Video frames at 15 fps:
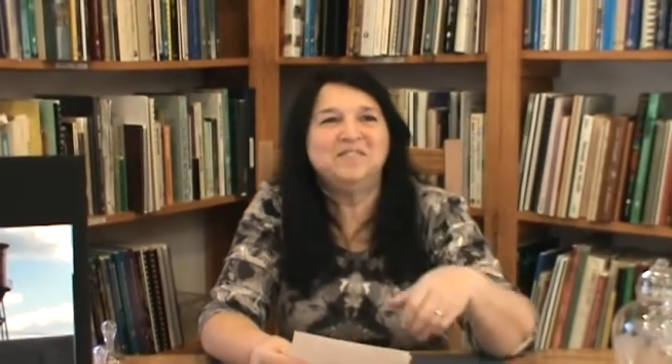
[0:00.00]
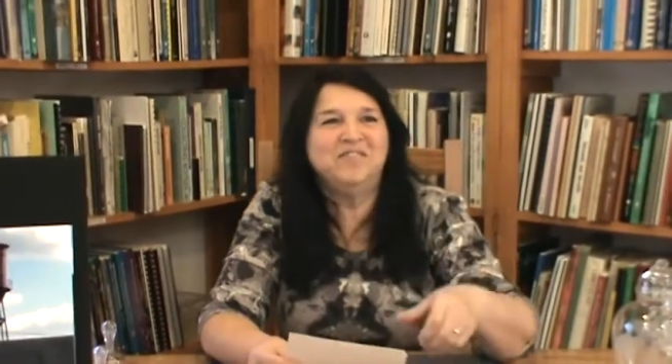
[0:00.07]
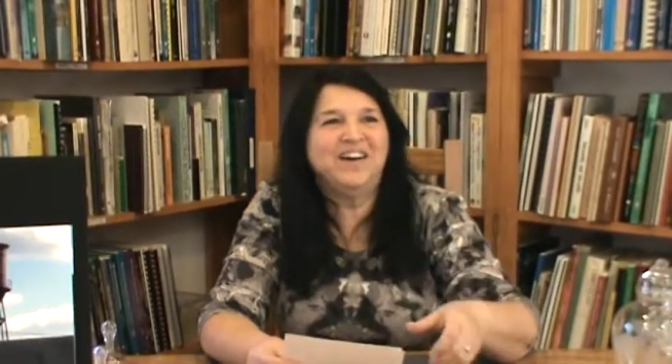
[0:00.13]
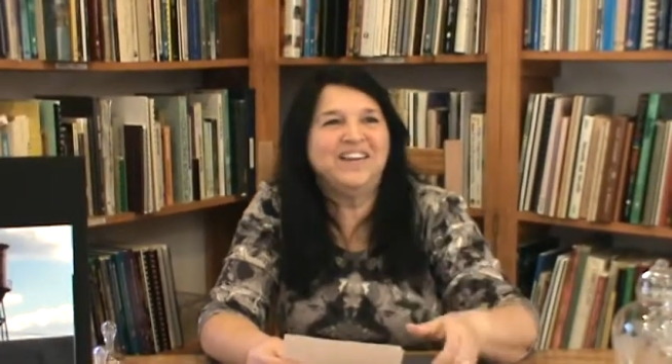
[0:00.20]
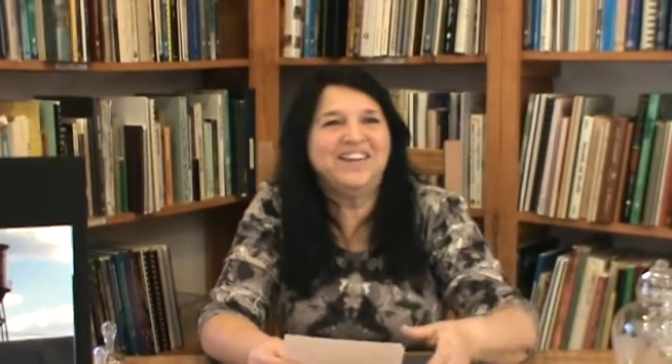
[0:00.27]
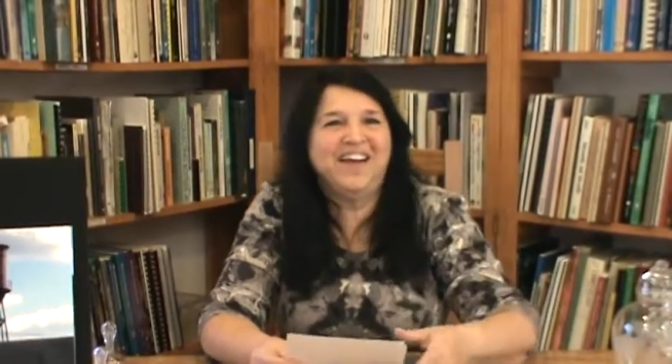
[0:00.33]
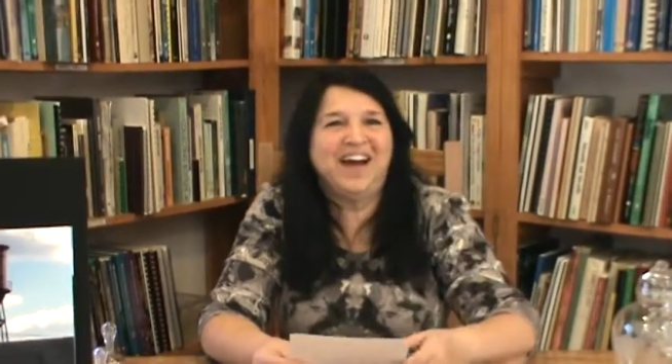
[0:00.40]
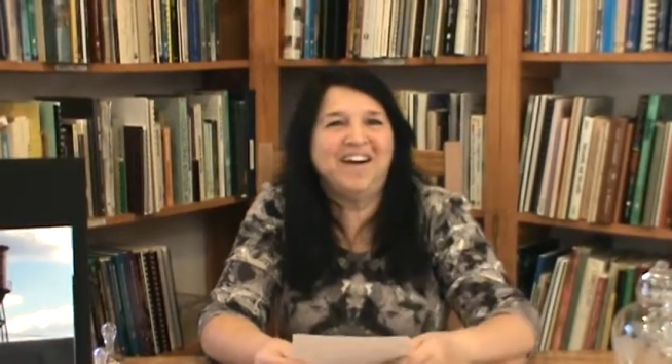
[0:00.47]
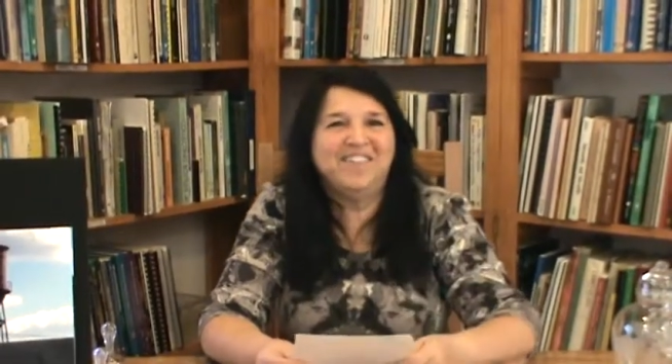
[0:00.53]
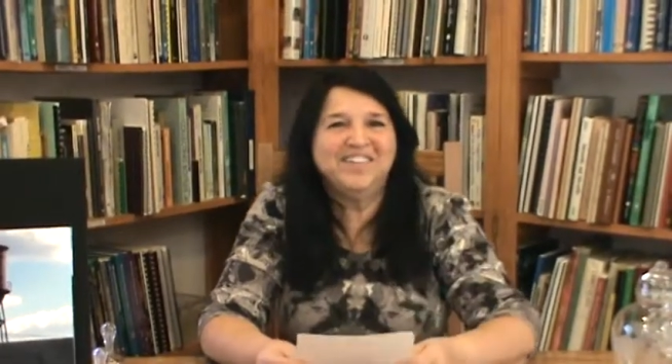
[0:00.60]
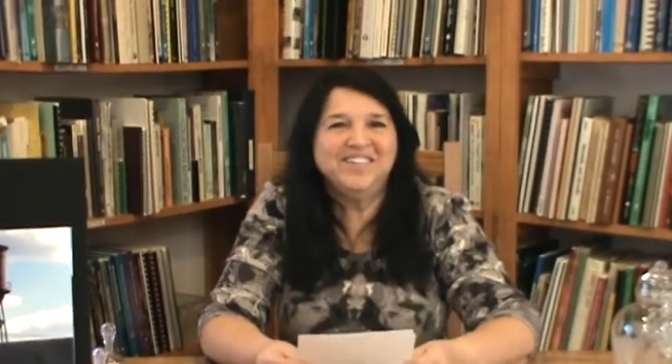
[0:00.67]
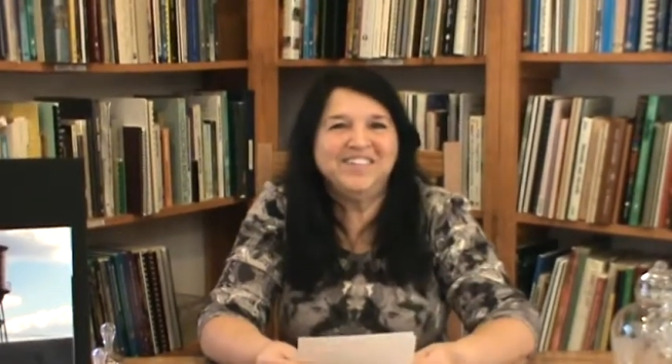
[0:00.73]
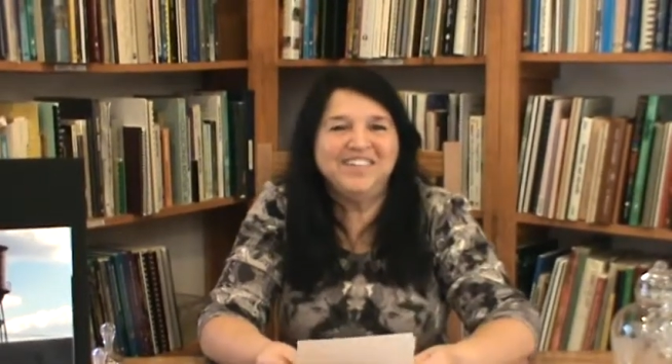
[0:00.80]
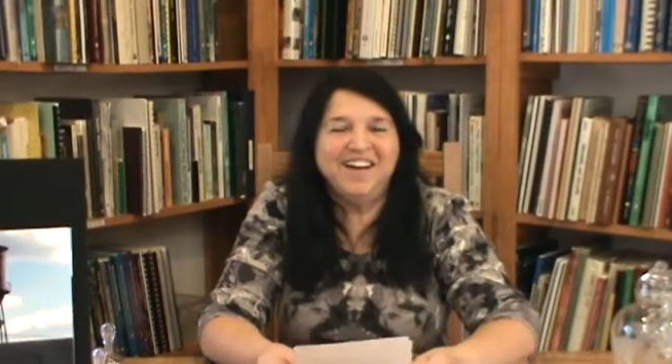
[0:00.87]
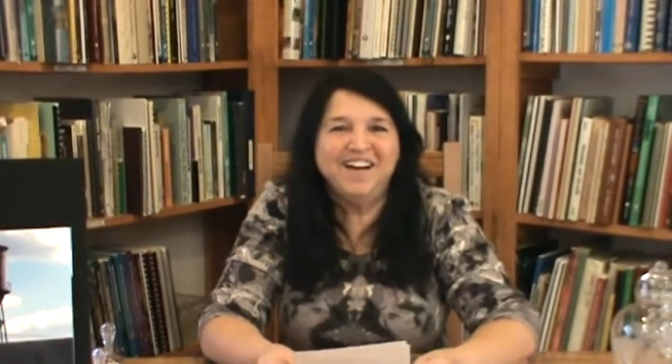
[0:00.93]
but I
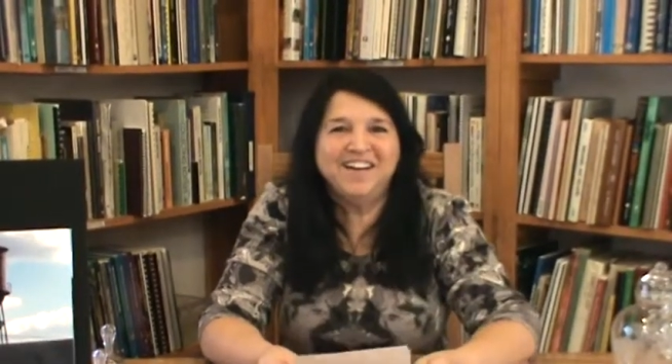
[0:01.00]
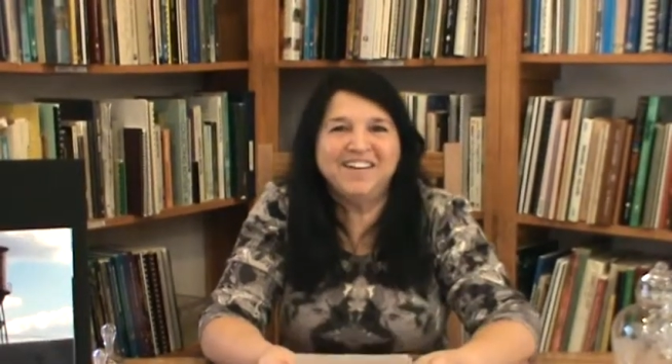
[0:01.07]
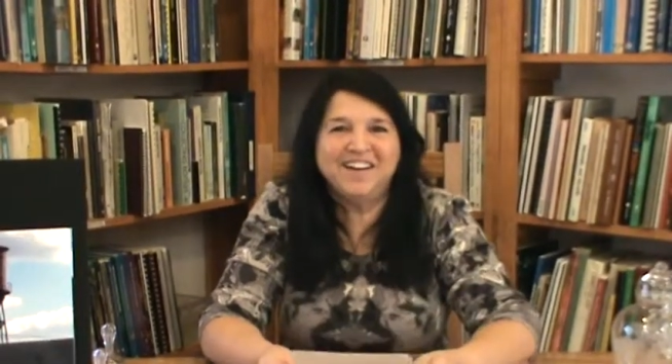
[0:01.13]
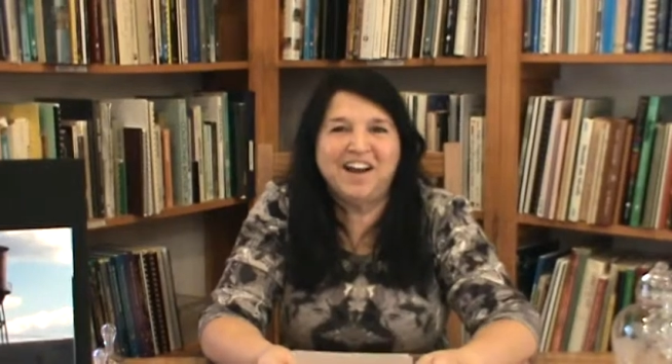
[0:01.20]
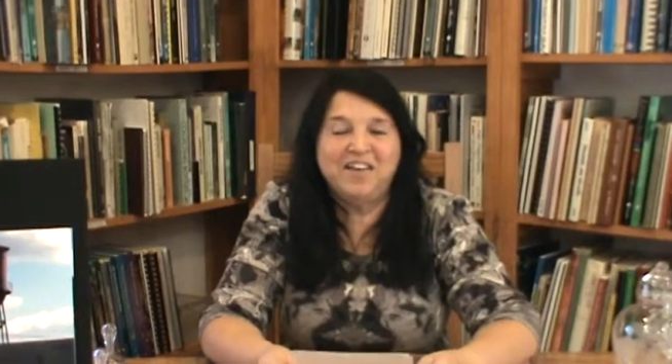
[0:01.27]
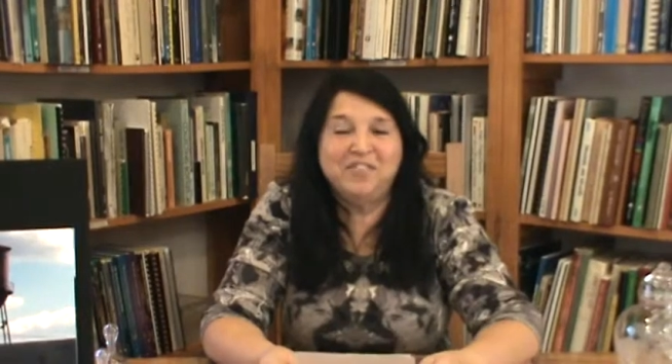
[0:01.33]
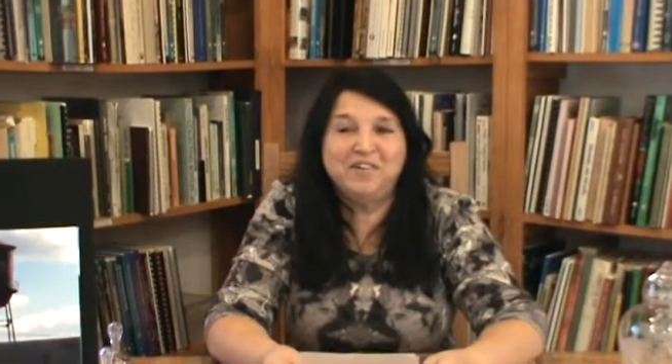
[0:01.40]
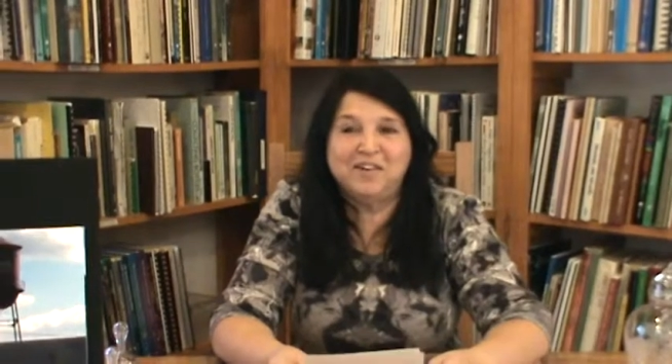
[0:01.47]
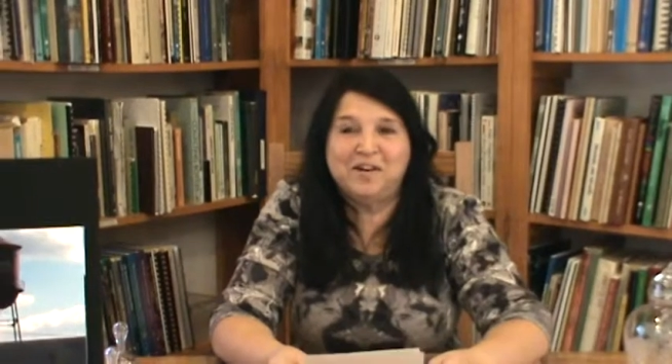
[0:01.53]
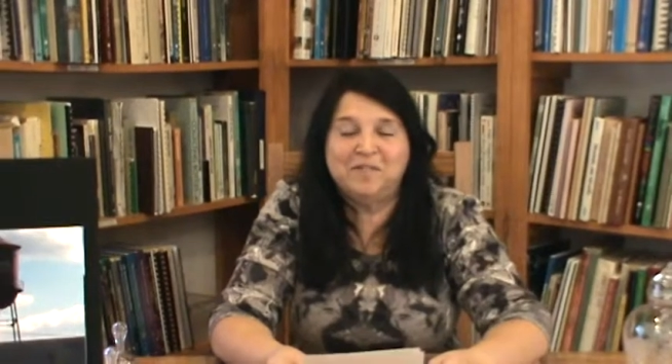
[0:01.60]
was young and I thought